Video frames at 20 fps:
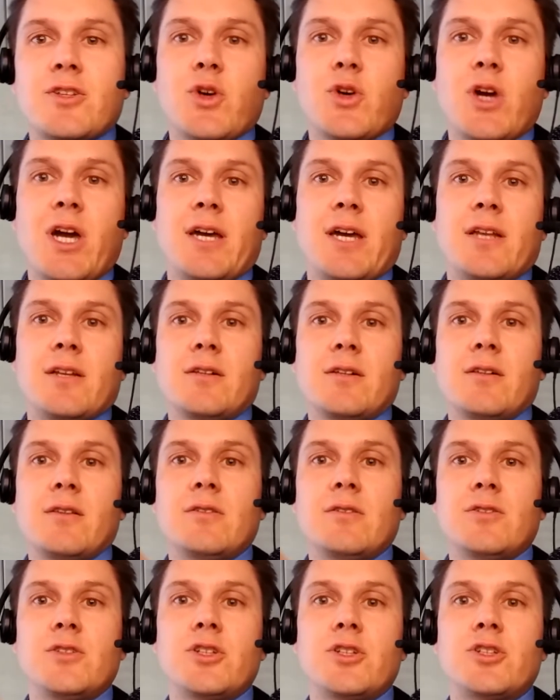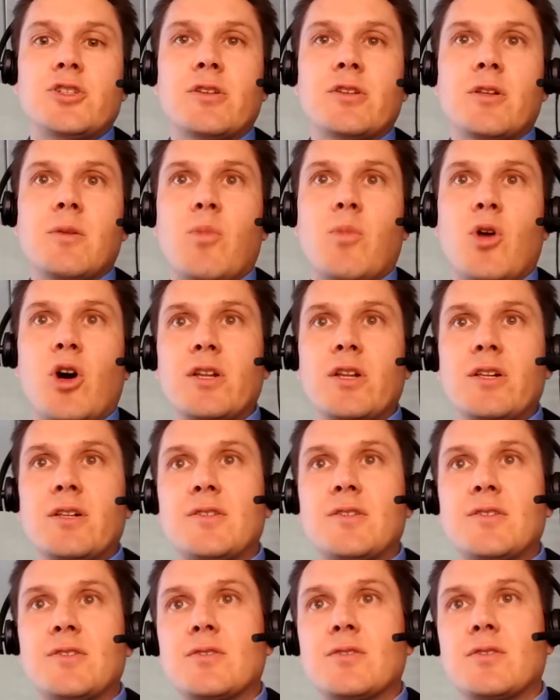to handle the digital
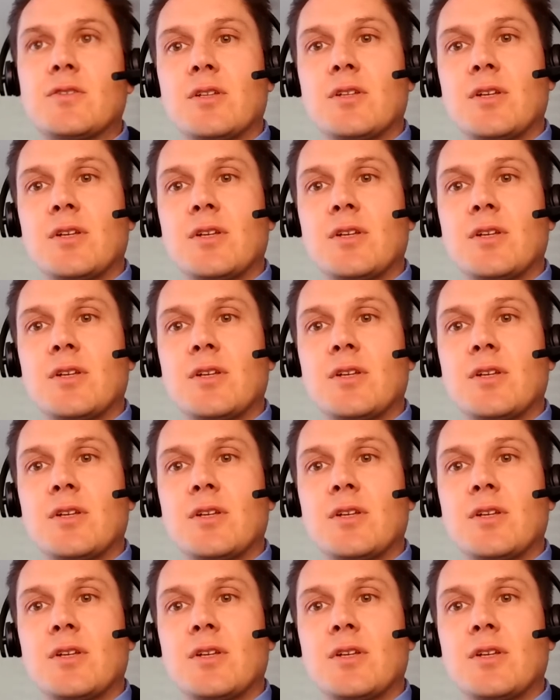models